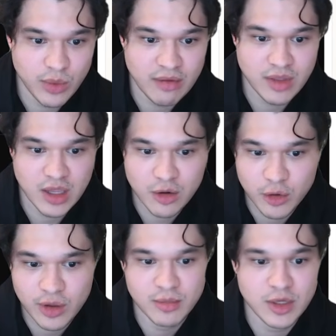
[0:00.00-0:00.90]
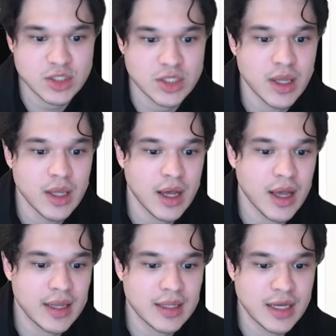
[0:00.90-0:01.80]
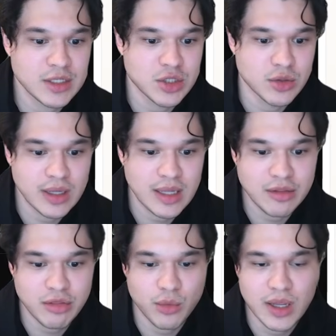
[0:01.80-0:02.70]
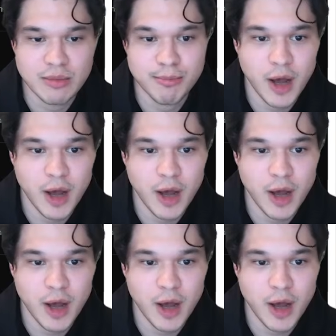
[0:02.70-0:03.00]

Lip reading: We have hero image, headline 2, headline 3, and